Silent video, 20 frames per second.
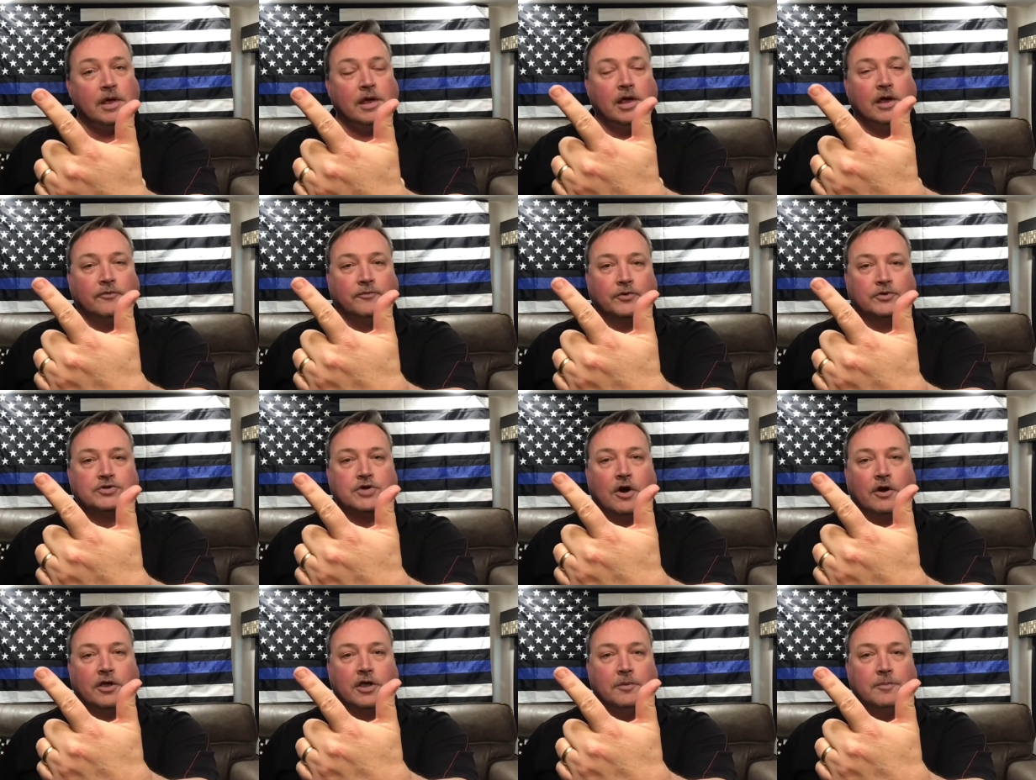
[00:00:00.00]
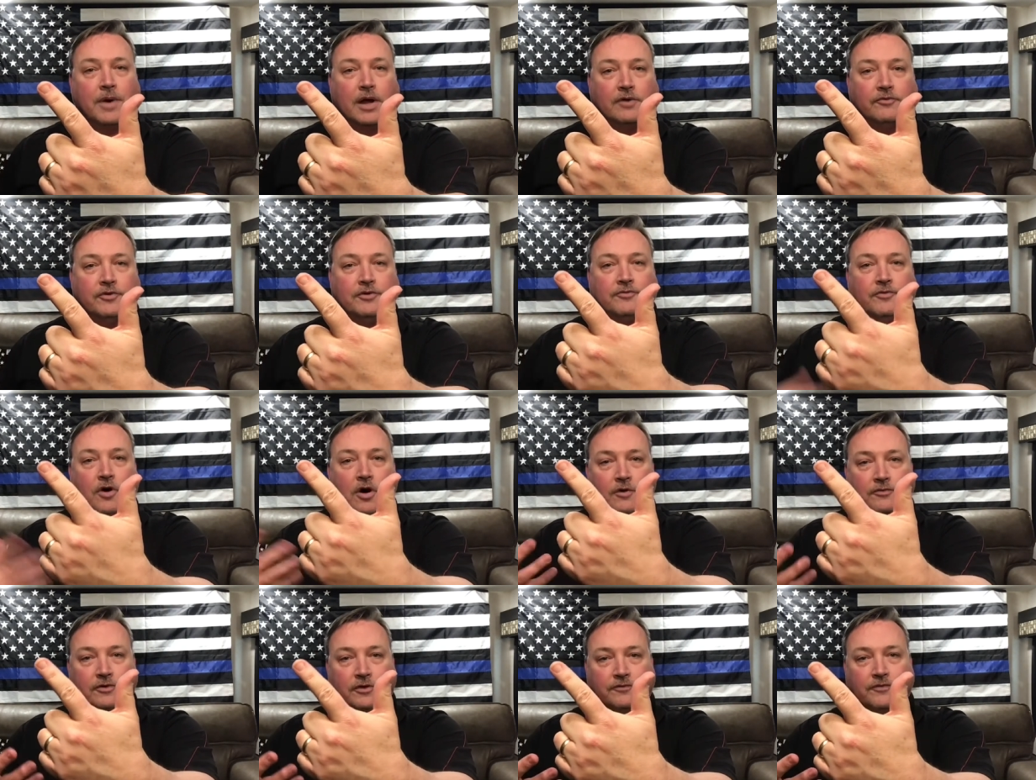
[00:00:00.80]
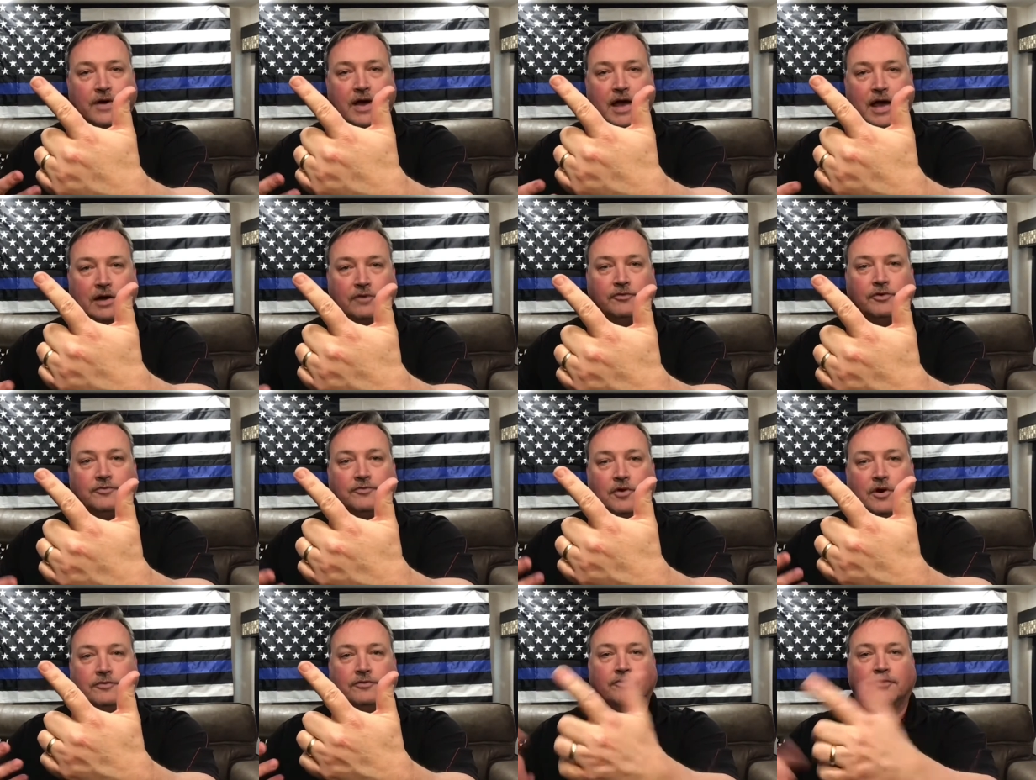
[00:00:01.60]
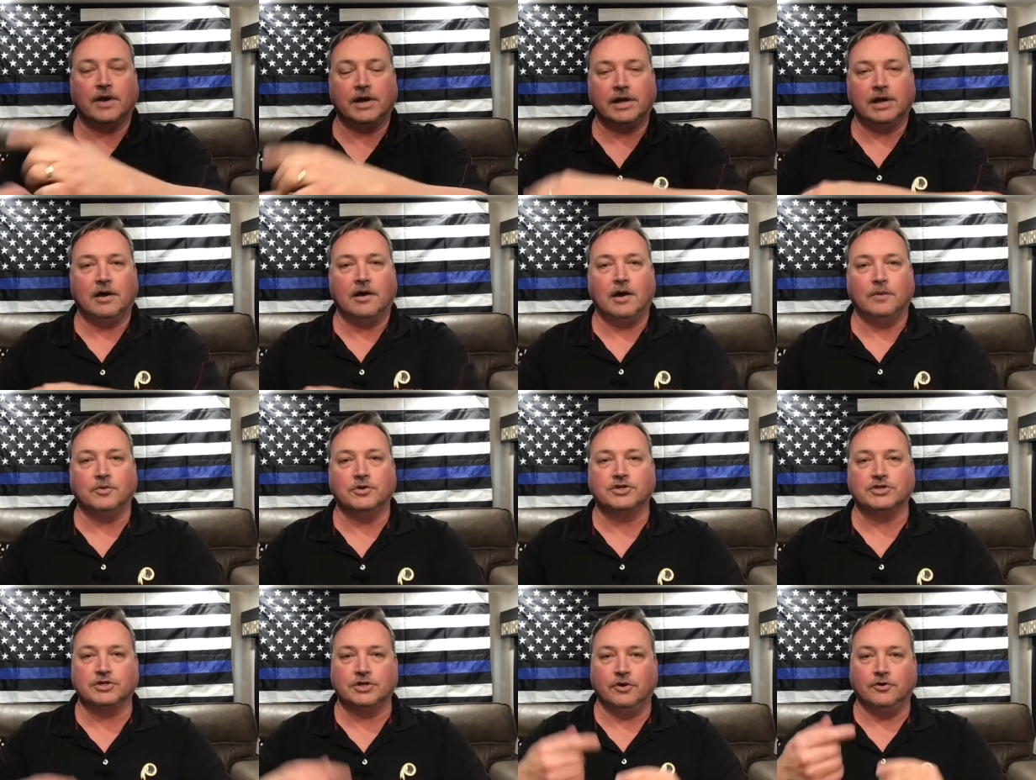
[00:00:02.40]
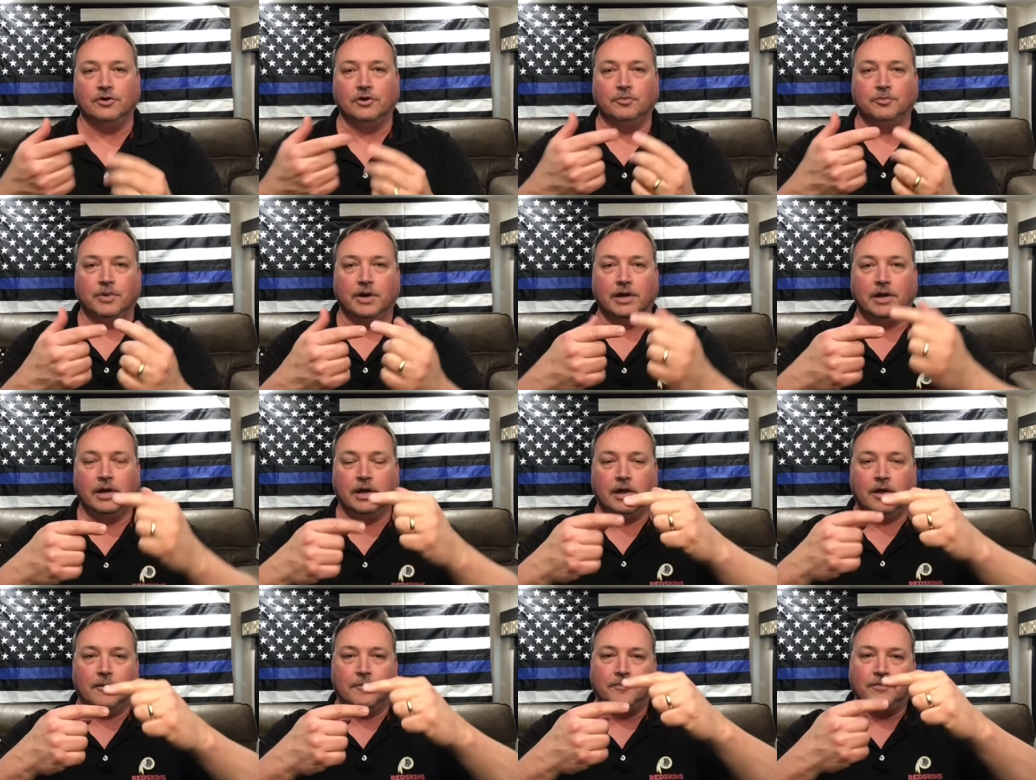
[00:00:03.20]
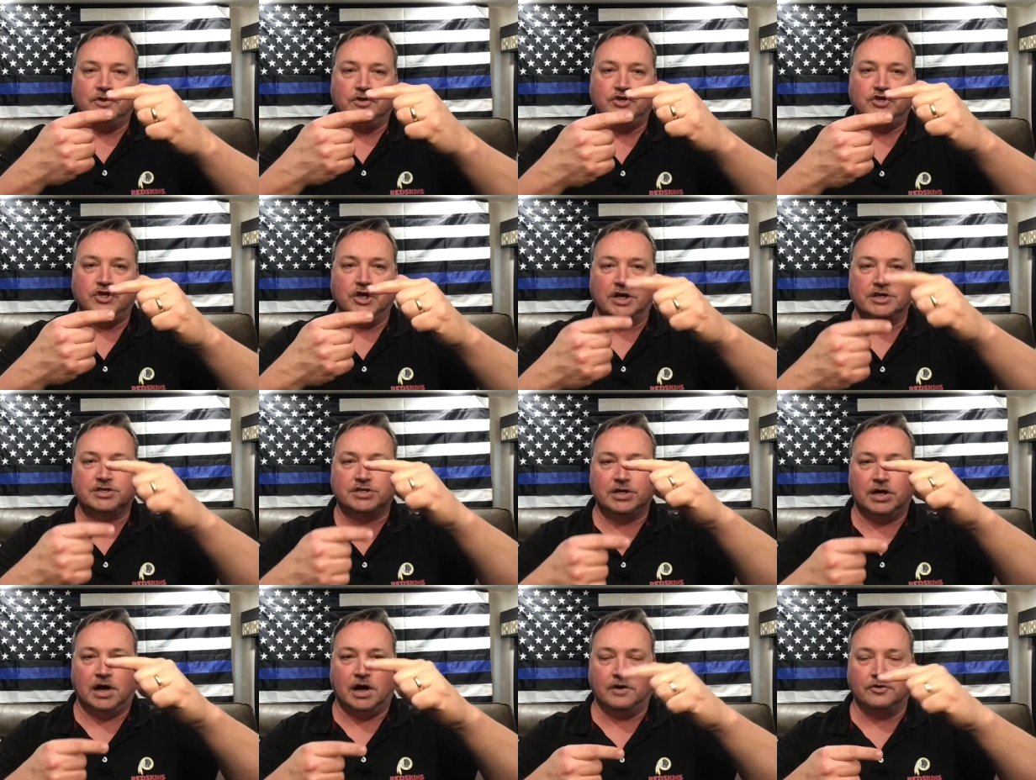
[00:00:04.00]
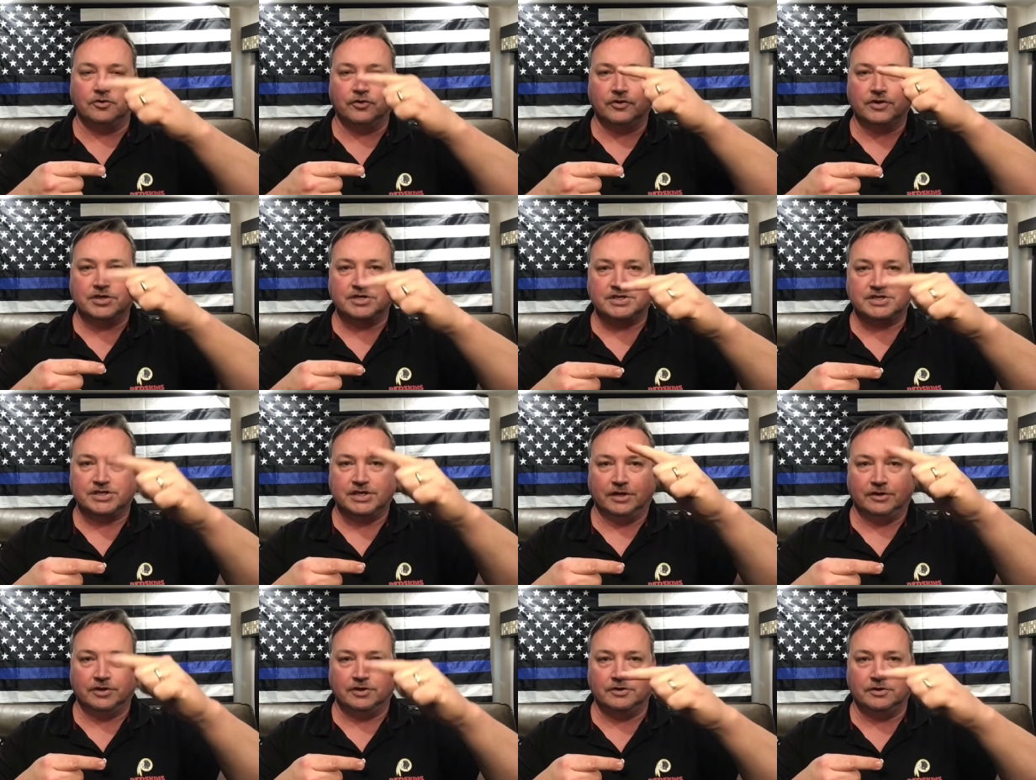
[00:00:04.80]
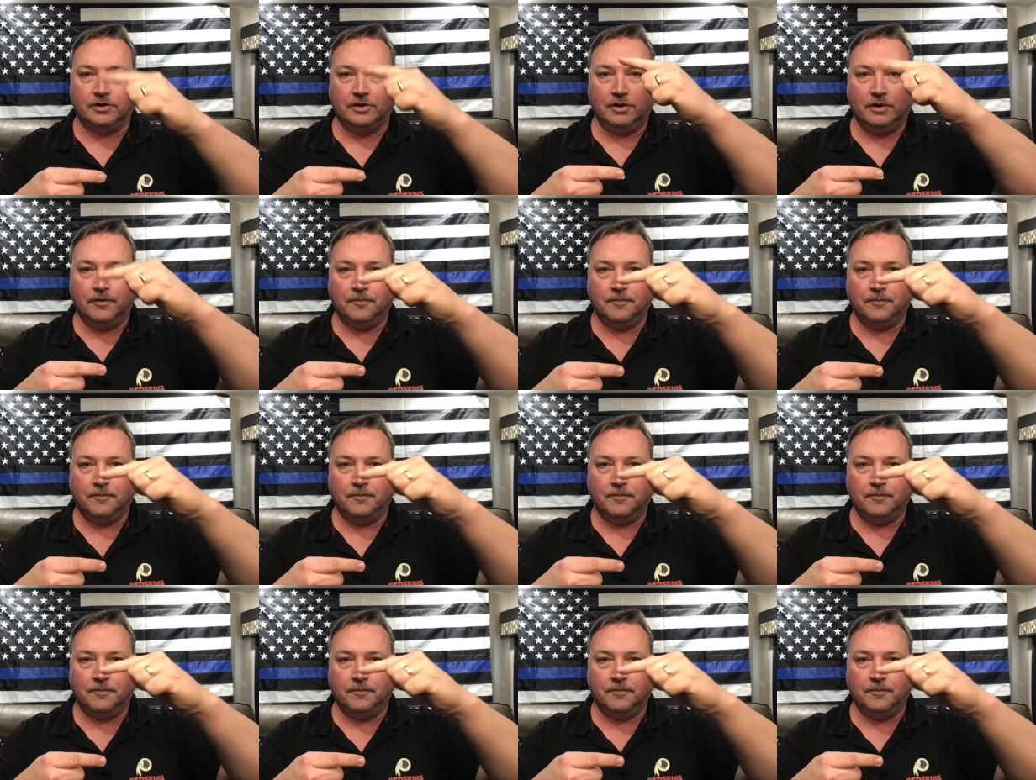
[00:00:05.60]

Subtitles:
If we're talking about a revolver, if I had a revolver right now, I would show you, but just under the cylinder